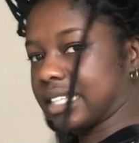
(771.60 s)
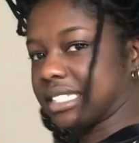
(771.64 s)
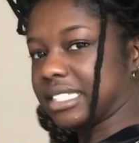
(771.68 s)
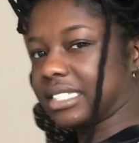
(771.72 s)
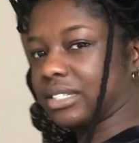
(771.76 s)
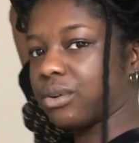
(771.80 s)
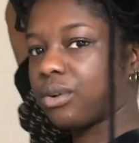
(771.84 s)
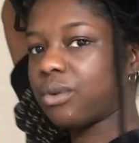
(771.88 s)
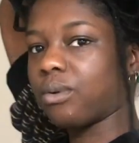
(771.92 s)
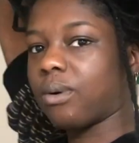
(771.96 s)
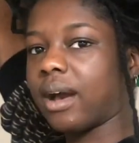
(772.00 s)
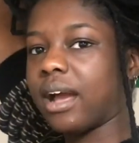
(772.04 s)

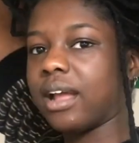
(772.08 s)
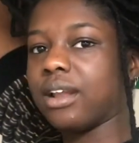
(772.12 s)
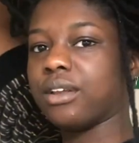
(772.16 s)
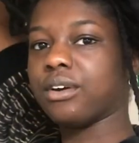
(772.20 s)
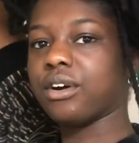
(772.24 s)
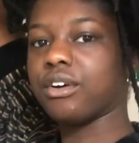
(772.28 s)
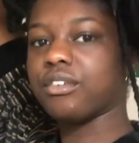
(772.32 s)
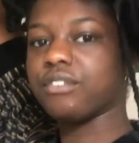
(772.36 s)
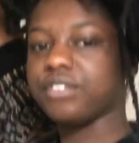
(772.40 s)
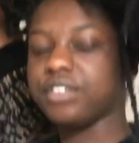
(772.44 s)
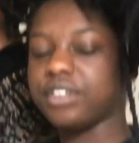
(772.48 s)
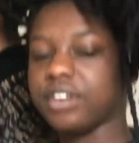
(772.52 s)
still quite a
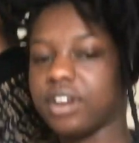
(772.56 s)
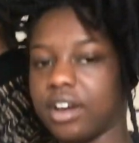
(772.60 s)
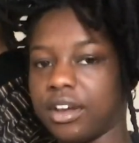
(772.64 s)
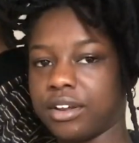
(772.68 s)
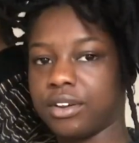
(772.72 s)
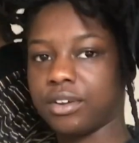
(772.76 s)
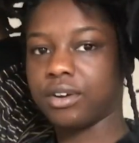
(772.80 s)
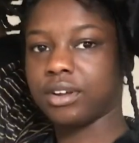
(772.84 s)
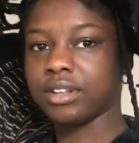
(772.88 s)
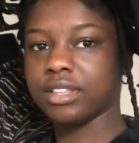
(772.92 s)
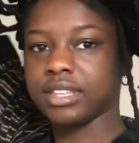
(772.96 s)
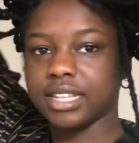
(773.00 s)
lot of yarn
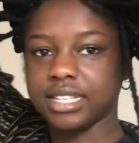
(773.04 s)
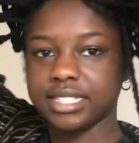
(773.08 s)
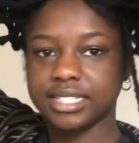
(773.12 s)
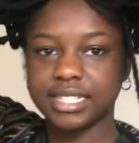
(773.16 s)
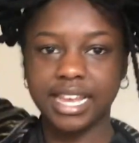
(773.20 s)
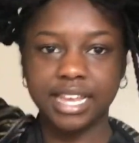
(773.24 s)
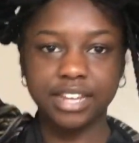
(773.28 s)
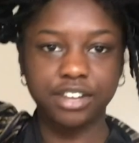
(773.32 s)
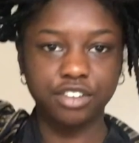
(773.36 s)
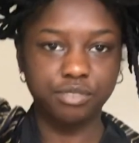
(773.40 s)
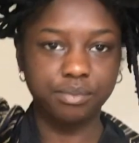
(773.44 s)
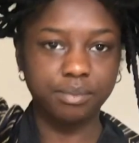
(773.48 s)
on this
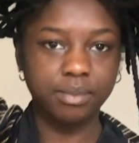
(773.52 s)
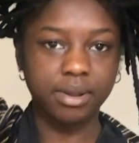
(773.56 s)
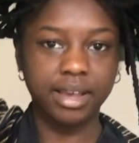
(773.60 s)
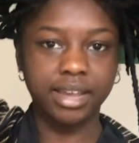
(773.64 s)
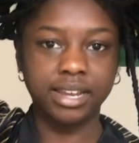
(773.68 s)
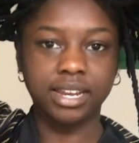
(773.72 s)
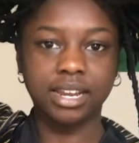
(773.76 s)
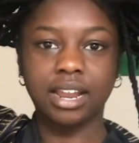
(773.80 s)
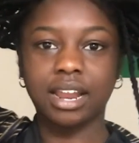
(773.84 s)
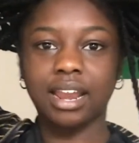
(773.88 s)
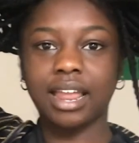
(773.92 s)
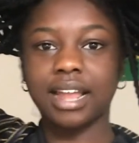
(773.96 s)
head of mine,
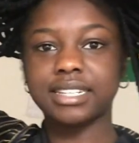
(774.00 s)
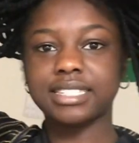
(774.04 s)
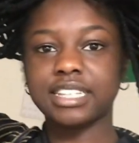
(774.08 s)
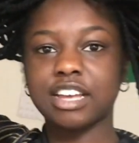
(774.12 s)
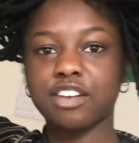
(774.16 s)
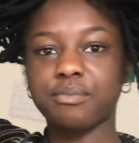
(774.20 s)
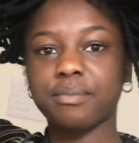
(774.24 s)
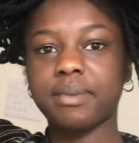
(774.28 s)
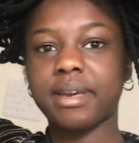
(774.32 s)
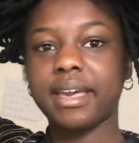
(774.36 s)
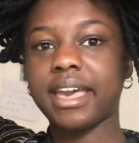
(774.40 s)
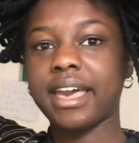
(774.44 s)
and I like to
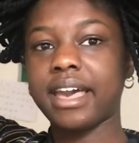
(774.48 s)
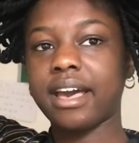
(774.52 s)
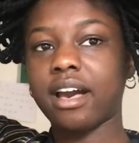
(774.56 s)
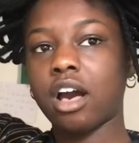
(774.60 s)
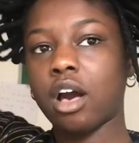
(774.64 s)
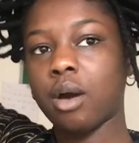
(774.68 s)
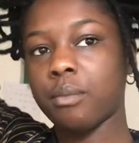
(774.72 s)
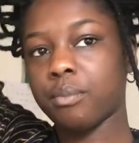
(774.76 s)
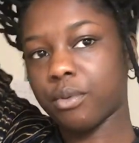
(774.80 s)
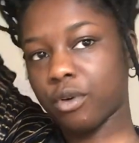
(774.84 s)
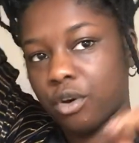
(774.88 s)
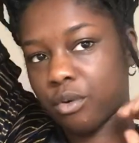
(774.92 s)
have my hair
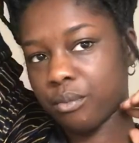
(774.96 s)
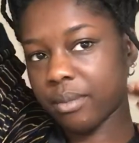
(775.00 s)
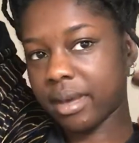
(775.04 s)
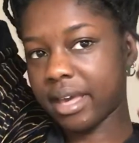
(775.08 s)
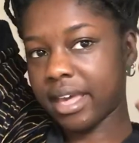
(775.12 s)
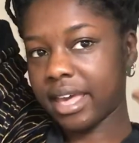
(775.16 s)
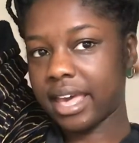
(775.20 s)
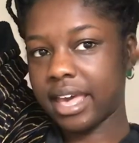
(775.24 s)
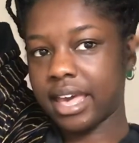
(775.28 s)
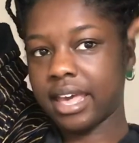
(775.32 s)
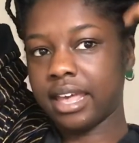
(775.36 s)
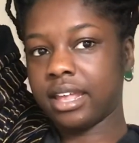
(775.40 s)
up on my
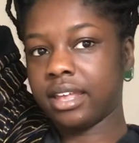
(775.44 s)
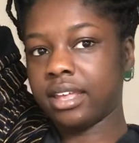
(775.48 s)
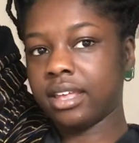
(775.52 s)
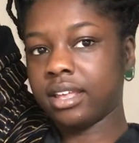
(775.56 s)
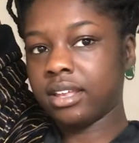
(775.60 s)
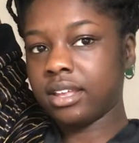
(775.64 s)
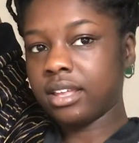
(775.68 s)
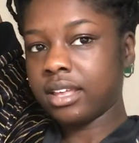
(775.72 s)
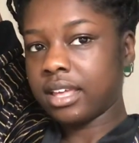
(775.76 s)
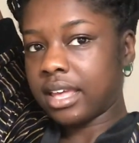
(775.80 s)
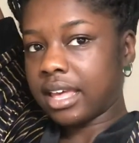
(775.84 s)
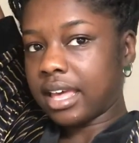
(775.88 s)
head.
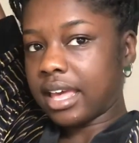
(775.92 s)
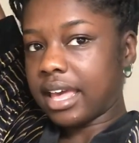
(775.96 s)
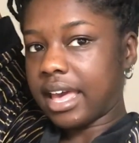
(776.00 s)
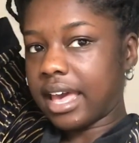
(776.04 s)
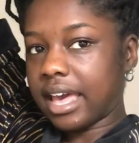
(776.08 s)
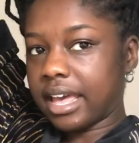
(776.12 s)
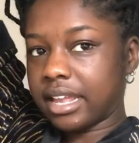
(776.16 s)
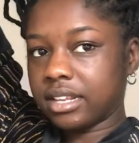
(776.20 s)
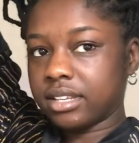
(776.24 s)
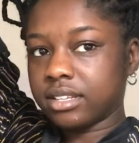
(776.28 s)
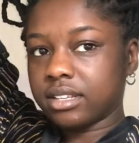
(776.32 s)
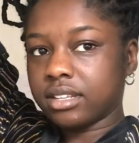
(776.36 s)

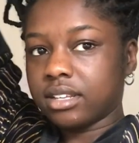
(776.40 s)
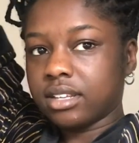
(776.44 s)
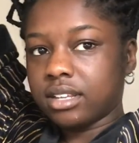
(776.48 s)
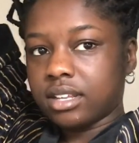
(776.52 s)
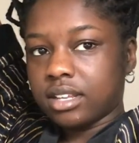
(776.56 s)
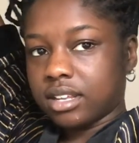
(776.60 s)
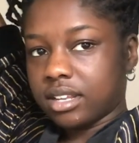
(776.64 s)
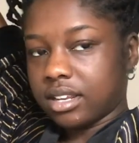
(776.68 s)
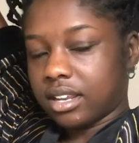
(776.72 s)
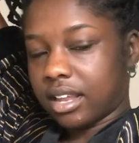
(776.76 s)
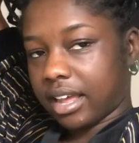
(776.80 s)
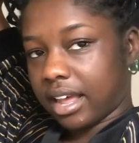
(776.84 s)

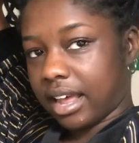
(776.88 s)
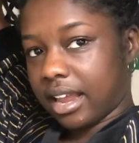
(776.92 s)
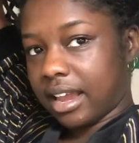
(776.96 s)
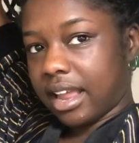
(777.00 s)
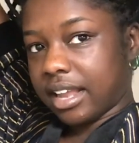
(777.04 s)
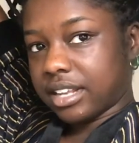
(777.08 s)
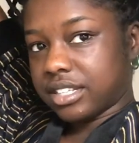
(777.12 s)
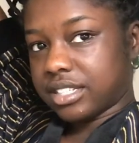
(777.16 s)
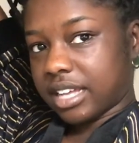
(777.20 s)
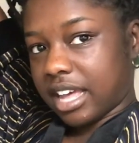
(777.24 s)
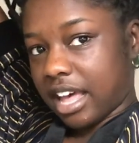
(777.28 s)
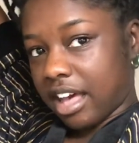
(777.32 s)
Like I
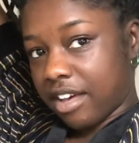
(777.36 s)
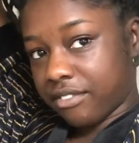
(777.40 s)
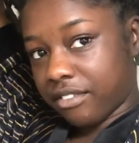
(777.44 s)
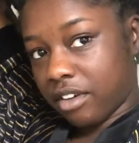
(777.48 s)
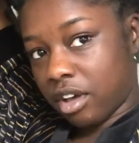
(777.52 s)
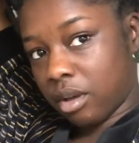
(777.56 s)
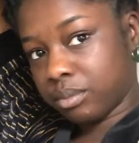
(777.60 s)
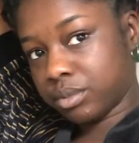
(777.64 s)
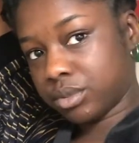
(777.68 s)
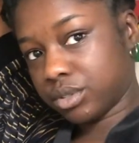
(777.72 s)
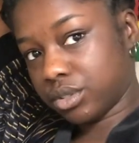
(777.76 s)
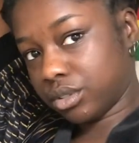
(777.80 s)
like to have
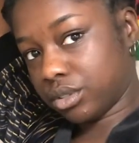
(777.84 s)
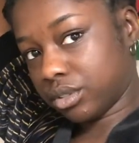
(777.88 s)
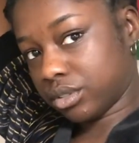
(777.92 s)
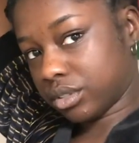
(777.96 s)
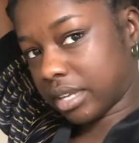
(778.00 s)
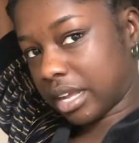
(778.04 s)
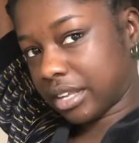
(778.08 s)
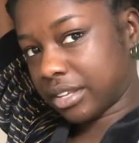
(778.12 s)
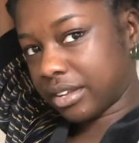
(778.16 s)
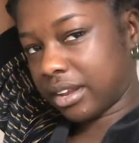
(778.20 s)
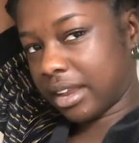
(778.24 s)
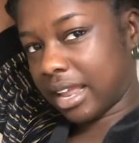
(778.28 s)
updos.
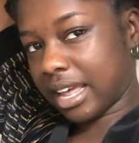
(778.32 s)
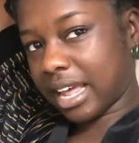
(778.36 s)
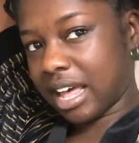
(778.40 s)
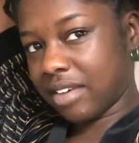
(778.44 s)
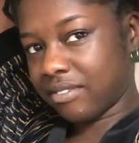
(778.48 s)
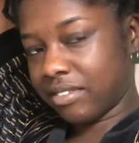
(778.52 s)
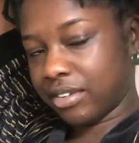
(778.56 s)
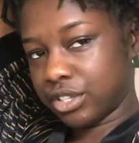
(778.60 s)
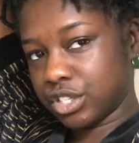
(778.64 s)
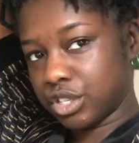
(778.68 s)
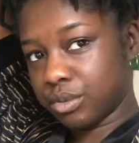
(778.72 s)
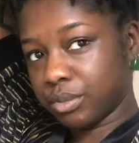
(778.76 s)
I don't like
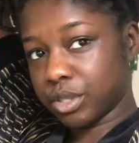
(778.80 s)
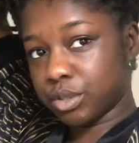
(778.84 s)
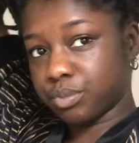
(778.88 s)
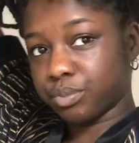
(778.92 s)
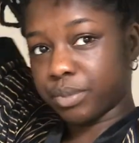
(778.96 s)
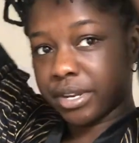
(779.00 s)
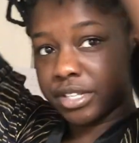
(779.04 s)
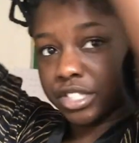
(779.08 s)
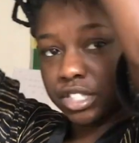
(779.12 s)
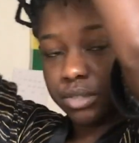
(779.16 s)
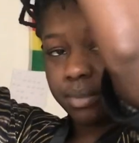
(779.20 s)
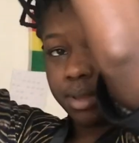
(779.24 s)
having too much
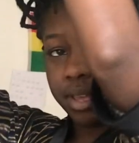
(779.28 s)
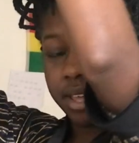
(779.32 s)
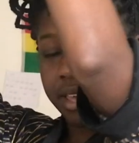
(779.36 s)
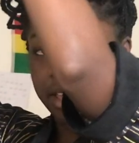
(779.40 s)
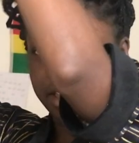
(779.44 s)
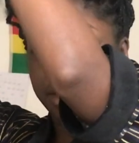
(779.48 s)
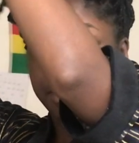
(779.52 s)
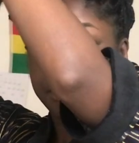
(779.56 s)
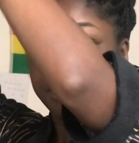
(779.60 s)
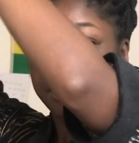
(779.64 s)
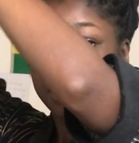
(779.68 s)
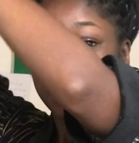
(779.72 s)
braids on my hair.
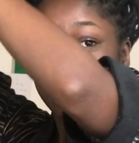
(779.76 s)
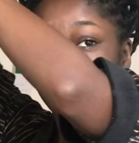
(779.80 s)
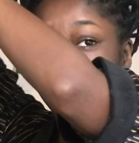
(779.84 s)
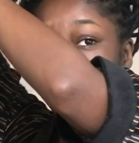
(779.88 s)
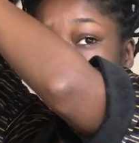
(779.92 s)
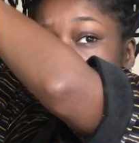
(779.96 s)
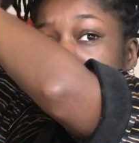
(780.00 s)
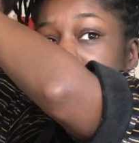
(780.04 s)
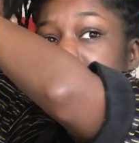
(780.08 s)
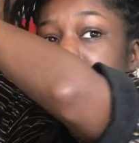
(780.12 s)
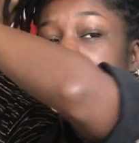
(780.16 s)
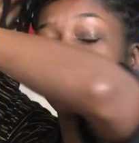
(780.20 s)

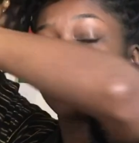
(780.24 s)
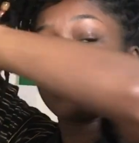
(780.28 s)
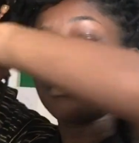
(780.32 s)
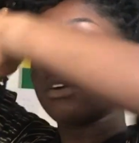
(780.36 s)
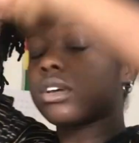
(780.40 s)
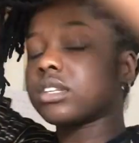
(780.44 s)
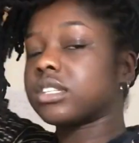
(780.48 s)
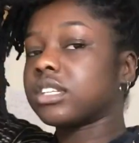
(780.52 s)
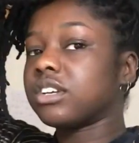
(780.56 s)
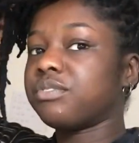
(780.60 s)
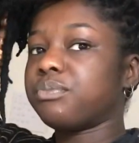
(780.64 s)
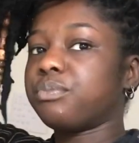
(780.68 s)
But yarn
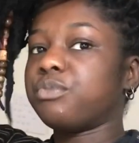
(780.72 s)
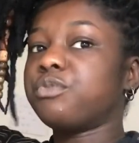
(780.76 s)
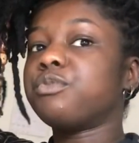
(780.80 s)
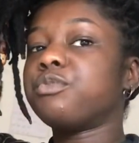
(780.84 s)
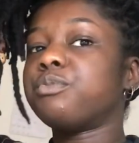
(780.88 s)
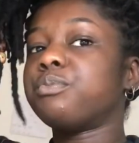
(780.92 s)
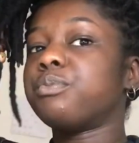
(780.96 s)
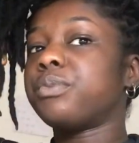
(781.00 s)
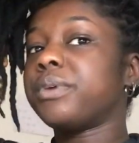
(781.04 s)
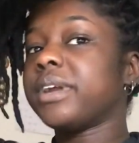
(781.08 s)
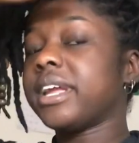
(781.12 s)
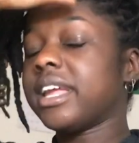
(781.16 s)
locks are
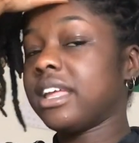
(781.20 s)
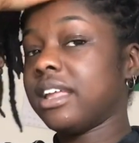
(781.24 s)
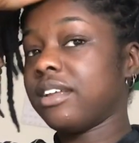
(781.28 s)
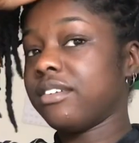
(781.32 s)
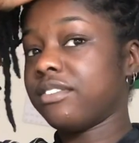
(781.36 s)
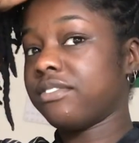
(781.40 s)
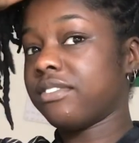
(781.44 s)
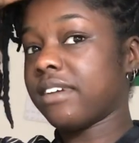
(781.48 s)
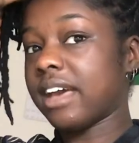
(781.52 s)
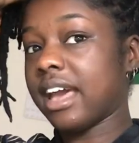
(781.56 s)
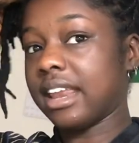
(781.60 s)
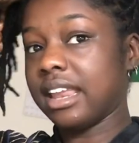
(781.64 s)

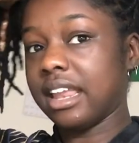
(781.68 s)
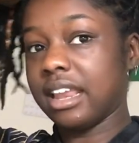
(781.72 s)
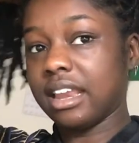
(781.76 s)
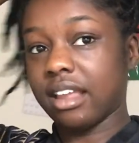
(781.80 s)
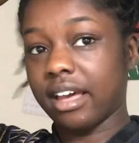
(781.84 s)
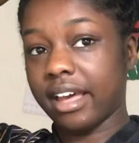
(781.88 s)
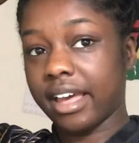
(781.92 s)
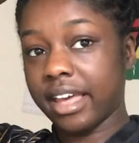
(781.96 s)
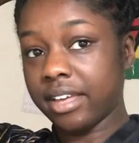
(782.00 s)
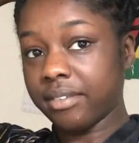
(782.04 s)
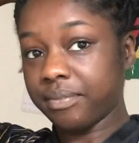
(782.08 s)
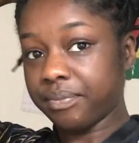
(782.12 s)
fairly
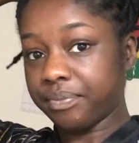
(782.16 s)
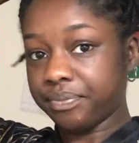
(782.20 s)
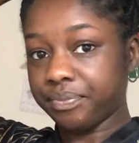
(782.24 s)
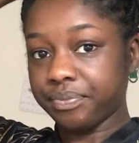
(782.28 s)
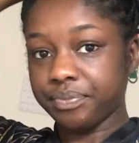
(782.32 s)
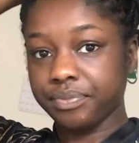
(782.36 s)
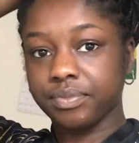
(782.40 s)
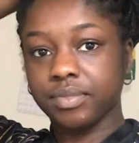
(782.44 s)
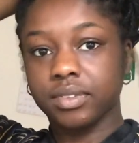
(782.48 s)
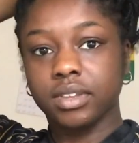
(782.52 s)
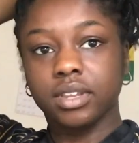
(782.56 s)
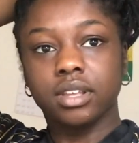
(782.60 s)
light
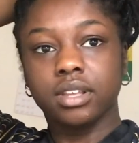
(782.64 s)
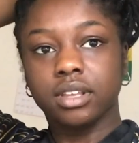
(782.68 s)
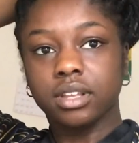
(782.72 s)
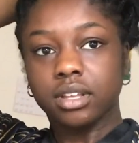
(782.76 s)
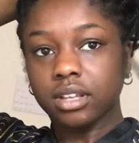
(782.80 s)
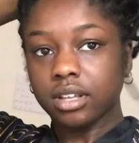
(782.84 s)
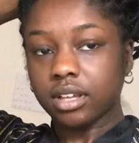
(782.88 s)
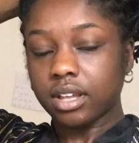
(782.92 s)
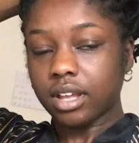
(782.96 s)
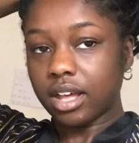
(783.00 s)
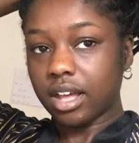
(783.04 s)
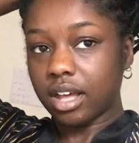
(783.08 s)

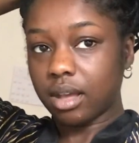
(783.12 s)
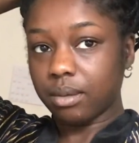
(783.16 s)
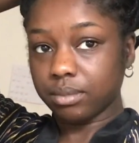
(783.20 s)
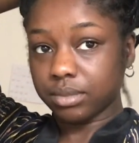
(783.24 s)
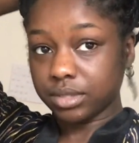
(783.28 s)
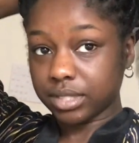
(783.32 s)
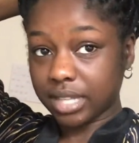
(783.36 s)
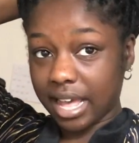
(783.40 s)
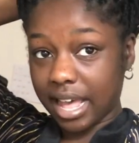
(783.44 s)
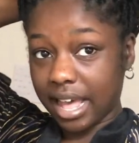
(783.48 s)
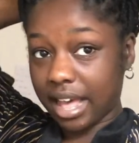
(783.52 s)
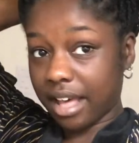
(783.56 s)

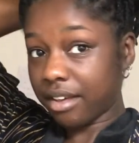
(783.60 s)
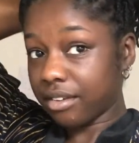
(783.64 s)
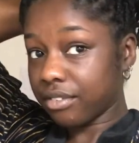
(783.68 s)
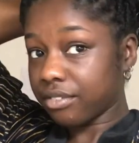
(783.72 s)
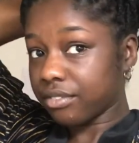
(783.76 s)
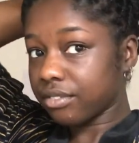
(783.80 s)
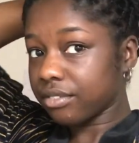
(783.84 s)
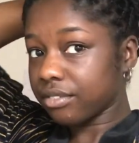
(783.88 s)
to have,